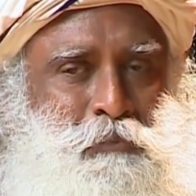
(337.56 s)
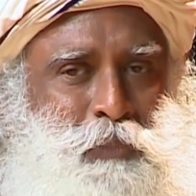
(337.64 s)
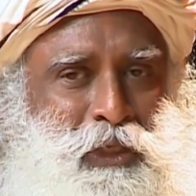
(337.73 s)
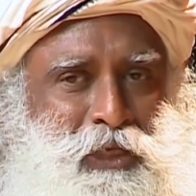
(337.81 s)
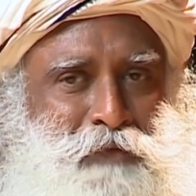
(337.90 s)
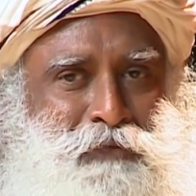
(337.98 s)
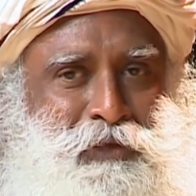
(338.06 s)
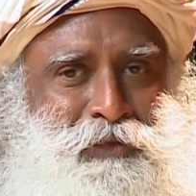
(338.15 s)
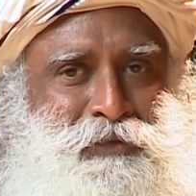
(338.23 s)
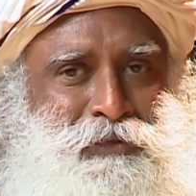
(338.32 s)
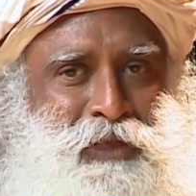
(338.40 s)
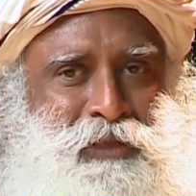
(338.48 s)

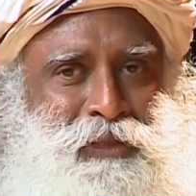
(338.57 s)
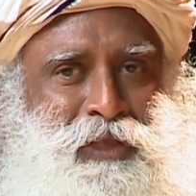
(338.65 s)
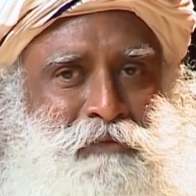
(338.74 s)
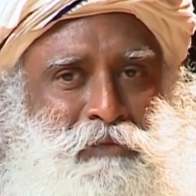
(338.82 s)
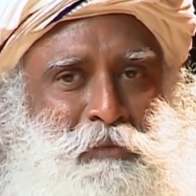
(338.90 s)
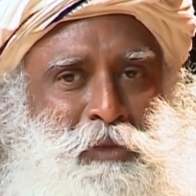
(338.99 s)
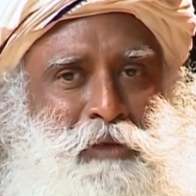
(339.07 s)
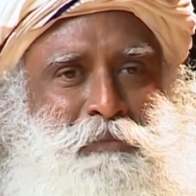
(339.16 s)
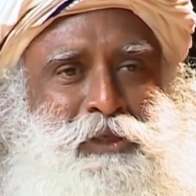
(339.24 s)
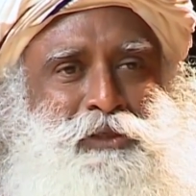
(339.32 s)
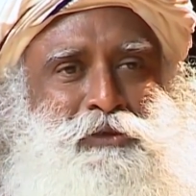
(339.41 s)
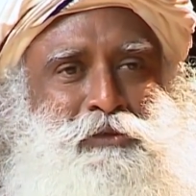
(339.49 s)
believing that there will be a
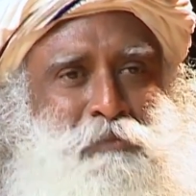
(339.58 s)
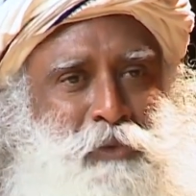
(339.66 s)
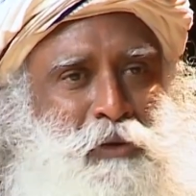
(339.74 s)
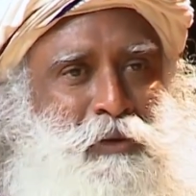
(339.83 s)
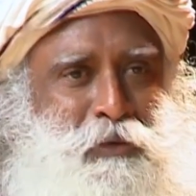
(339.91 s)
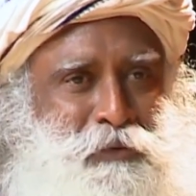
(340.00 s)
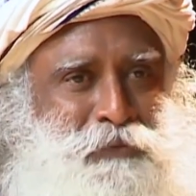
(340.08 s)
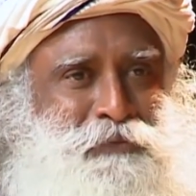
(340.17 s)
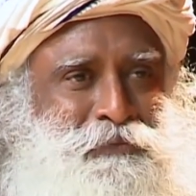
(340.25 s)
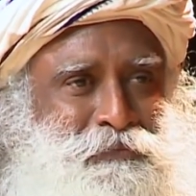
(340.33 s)
better tomorrow.